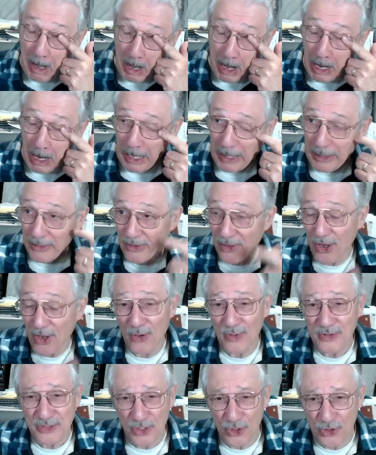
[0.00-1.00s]

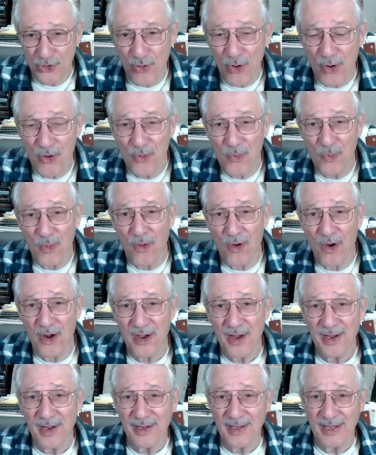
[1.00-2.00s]
No, it's a drone
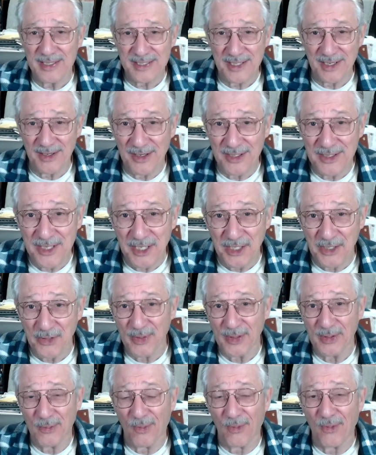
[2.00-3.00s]
war. It's an
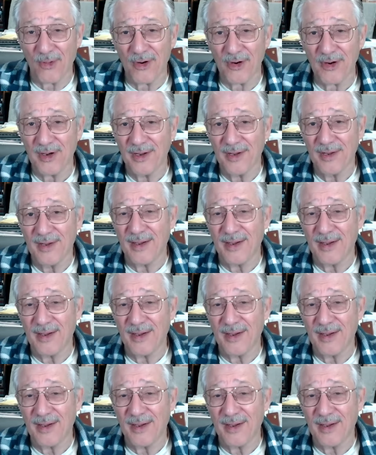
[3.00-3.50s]
artillery war.